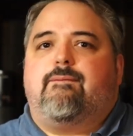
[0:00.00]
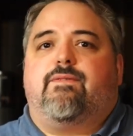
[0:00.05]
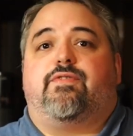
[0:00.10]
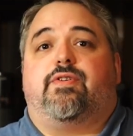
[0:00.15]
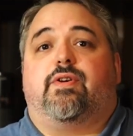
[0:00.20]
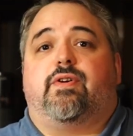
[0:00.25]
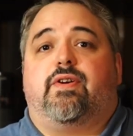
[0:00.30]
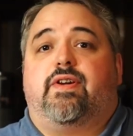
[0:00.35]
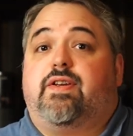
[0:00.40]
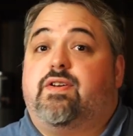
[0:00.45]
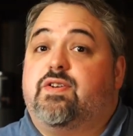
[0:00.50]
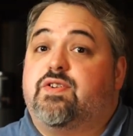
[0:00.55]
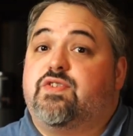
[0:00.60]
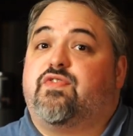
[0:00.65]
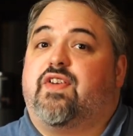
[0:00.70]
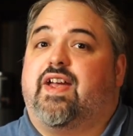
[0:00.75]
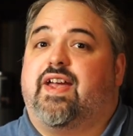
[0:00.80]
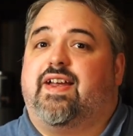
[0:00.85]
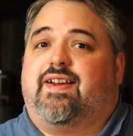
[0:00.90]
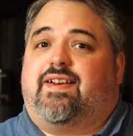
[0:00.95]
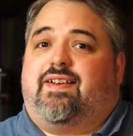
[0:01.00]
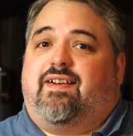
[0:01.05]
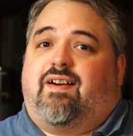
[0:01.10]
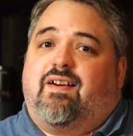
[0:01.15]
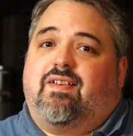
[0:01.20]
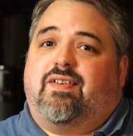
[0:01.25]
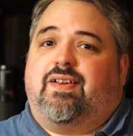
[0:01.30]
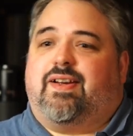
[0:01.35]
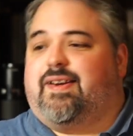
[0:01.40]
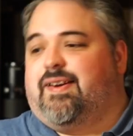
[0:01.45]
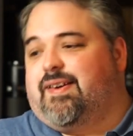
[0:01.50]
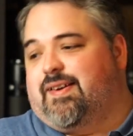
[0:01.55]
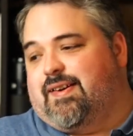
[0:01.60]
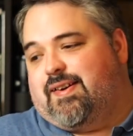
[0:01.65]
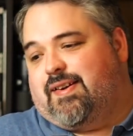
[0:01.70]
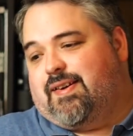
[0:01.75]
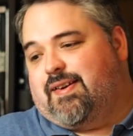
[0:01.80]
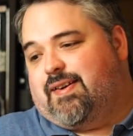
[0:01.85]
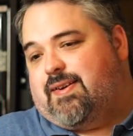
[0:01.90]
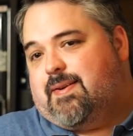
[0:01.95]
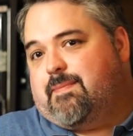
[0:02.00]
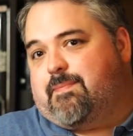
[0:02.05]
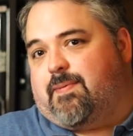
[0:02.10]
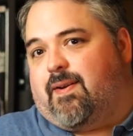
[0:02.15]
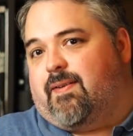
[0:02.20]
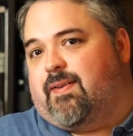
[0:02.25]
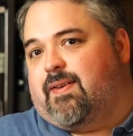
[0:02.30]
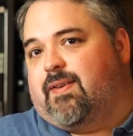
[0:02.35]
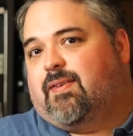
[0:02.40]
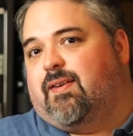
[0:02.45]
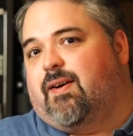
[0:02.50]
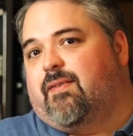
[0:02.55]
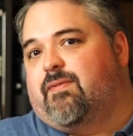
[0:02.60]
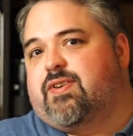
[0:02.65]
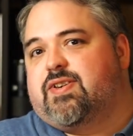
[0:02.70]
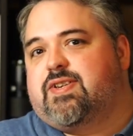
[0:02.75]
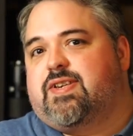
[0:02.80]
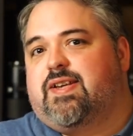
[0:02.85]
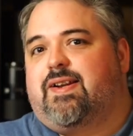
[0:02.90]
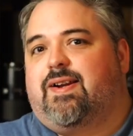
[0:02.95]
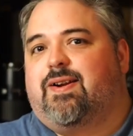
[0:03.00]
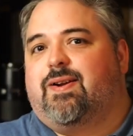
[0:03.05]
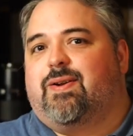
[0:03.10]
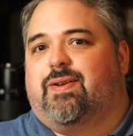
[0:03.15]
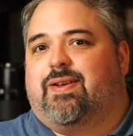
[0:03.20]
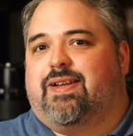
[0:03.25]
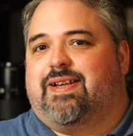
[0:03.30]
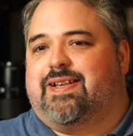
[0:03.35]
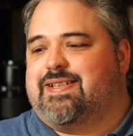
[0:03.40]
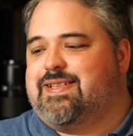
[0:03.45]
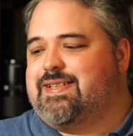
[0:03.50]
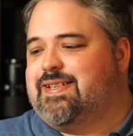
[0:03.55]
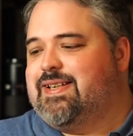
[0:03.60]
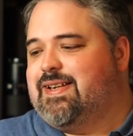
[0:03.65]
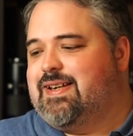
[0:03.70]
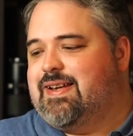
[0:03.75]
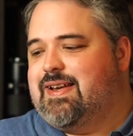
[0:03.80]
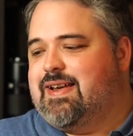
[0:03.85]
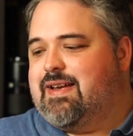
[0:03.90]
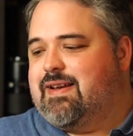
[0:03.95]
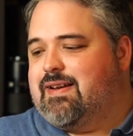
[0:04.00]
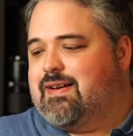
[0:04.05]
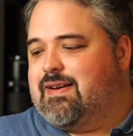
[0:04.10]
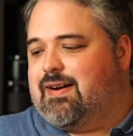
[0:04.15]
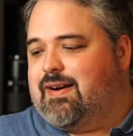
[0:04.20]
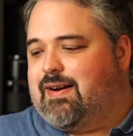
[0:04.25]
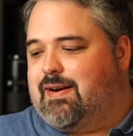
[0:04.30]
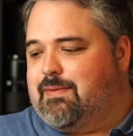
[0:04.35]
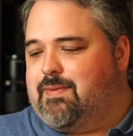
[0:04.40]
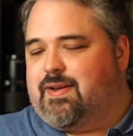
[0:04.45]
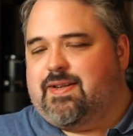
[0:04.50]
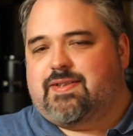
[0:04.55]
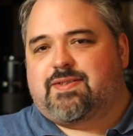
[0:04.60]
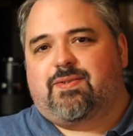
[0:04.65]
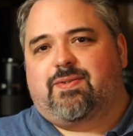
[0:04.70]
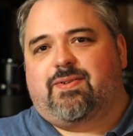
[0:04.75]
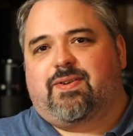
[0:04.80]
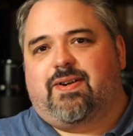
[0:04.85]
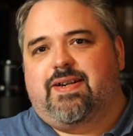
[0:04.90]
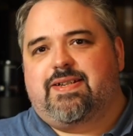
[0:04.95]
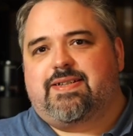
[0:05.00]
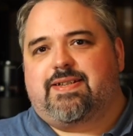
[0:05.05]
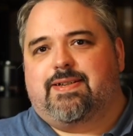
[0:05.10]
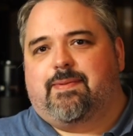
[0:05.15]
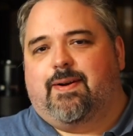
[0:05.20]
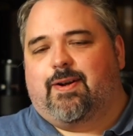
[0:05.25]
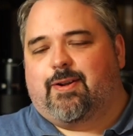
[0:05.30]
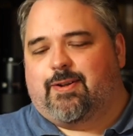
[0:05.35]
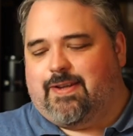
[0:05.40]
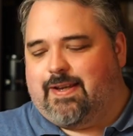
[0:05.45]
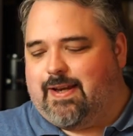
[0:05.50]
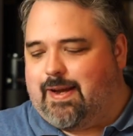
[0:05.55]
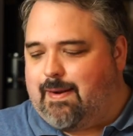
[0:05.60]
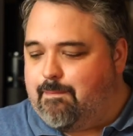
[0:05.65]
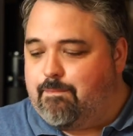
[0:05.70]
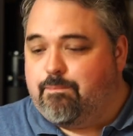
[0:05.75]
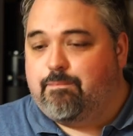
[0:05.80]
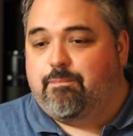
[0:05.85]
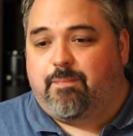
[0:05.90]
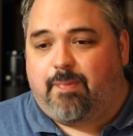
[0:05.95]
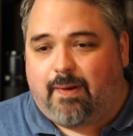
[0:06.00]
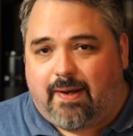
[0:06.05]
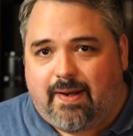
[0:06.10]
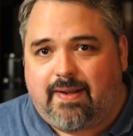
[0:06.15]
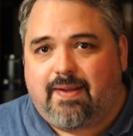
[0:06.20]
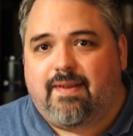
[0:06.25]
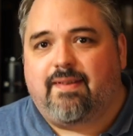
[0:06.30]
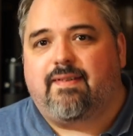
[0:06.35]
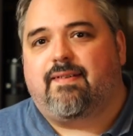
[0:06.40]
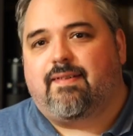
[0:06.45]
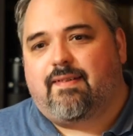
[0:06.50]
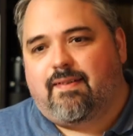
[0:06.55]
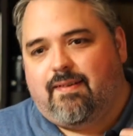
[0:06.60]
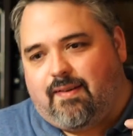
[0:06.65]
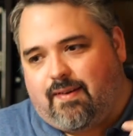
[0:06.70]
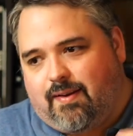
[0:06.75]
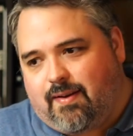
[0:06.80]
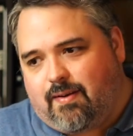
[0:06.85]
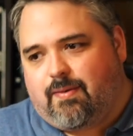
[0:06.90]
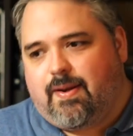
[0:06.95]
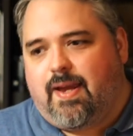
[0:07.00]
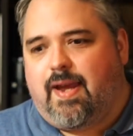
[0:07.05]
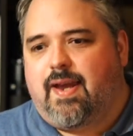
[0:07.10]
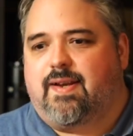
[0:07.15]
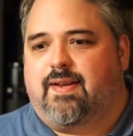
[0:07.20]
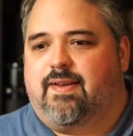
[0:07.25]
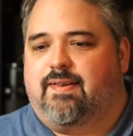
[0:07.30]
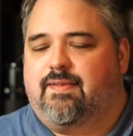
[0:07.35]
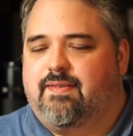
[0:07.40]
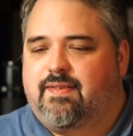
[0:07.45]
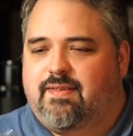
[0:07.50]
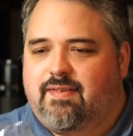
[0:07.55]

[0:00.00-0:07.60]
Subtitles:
If you're a huge fan of garlic, you'd probably love the shit out of this. I'm not so crazy about that, but I don't hate it.